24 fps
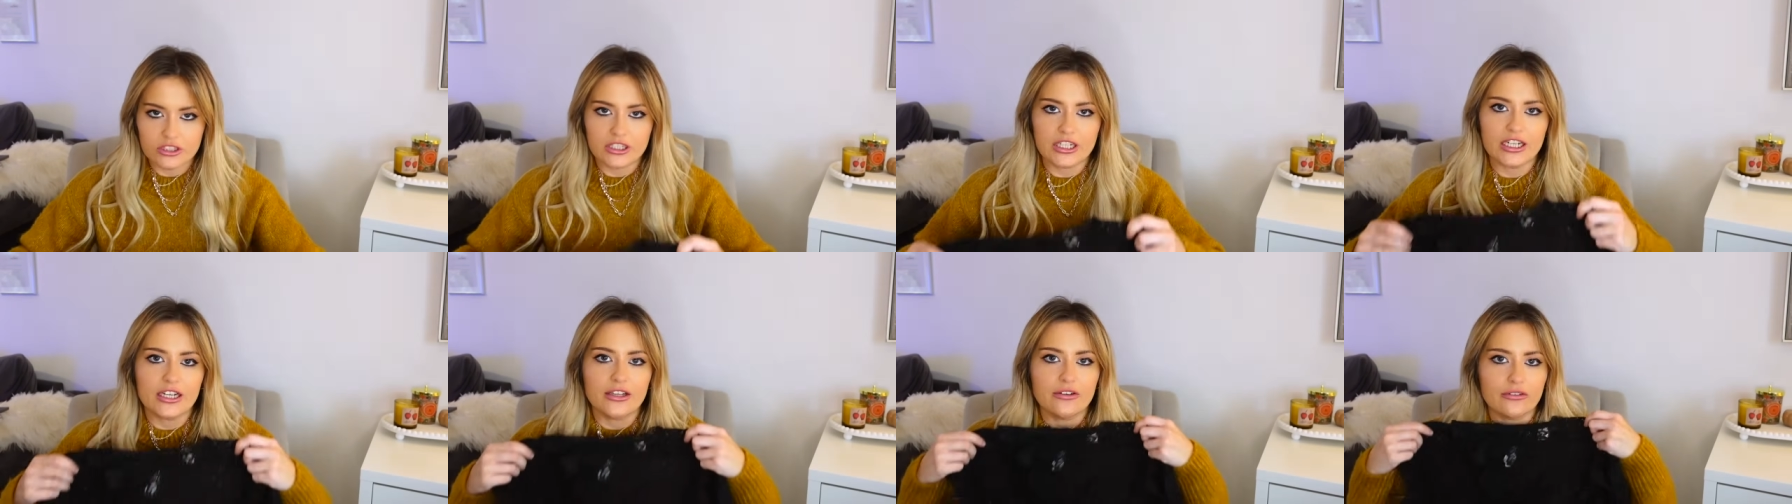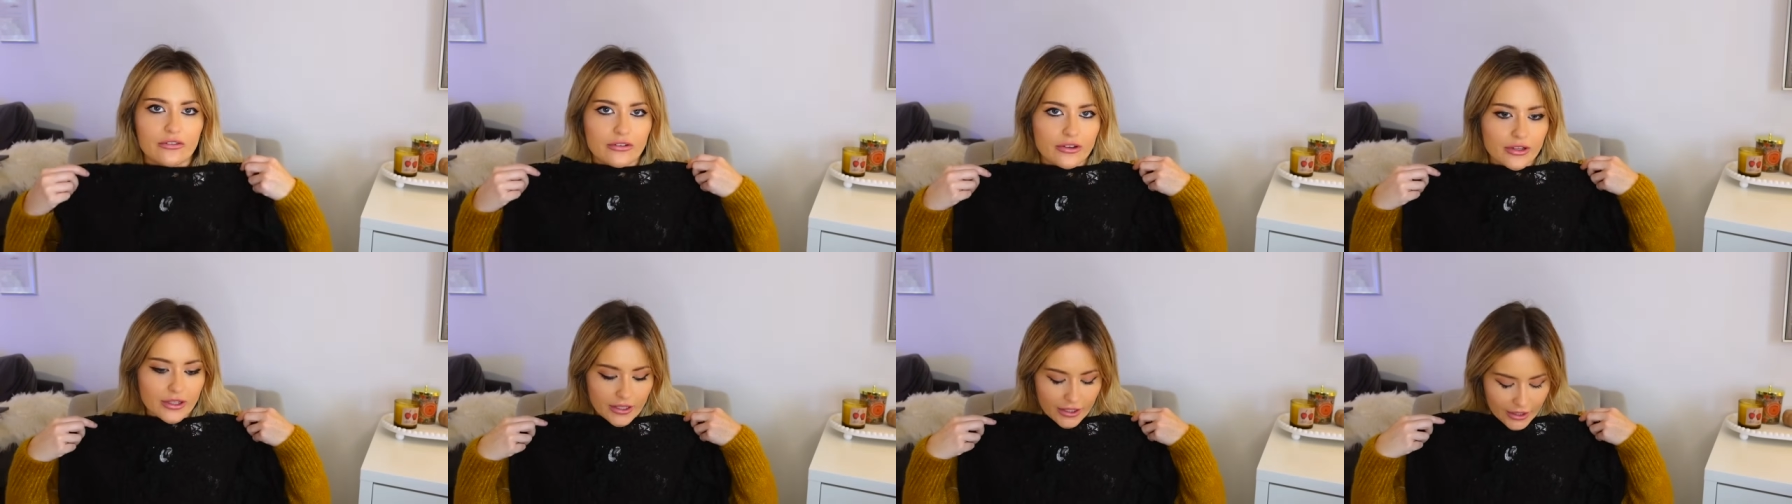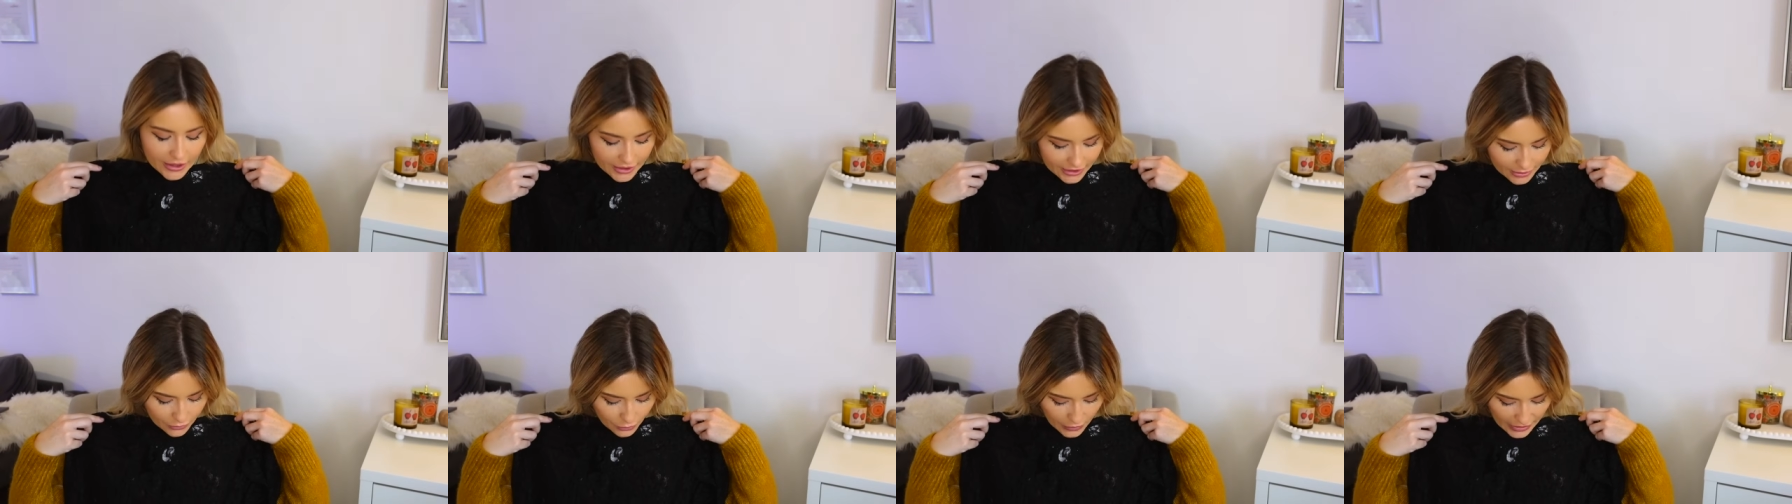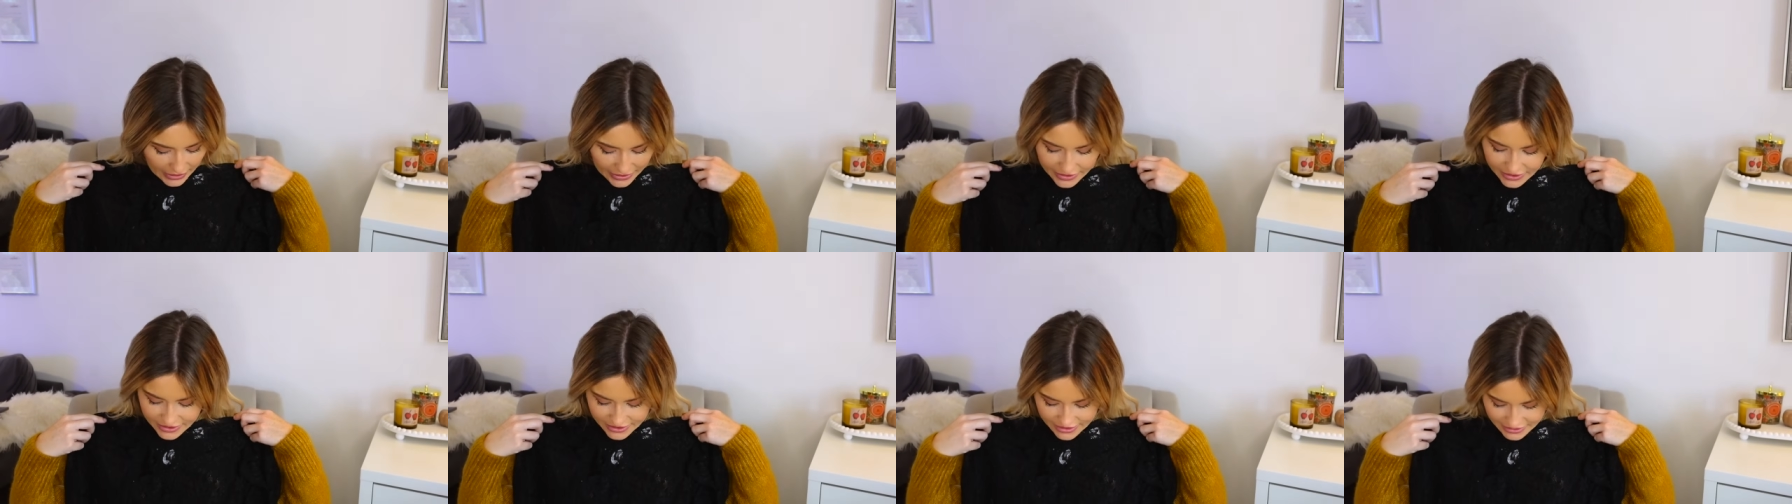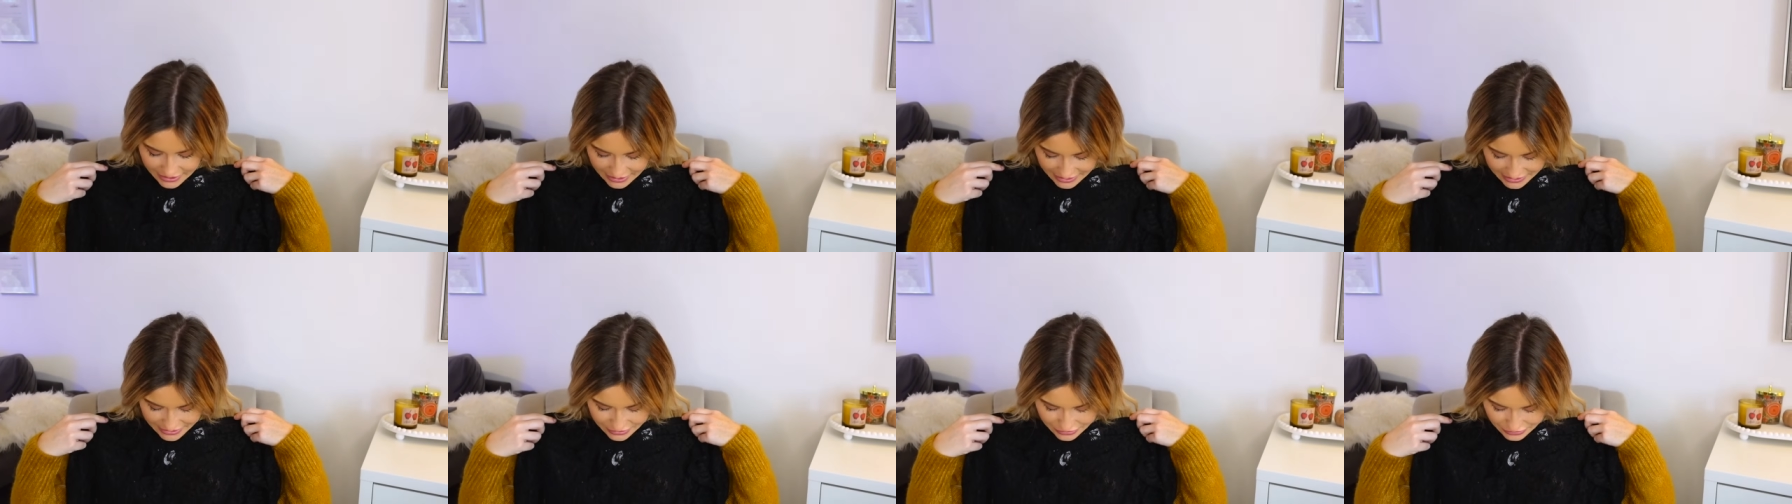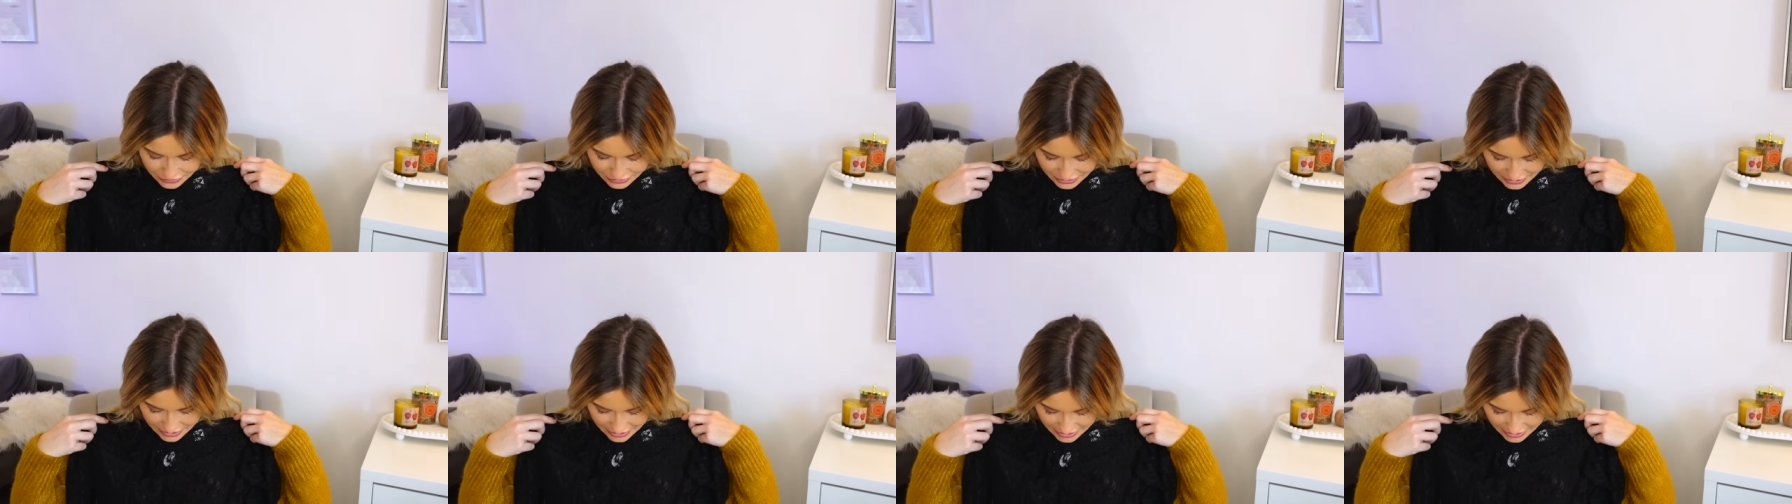life, and then I can wear these nice sorts of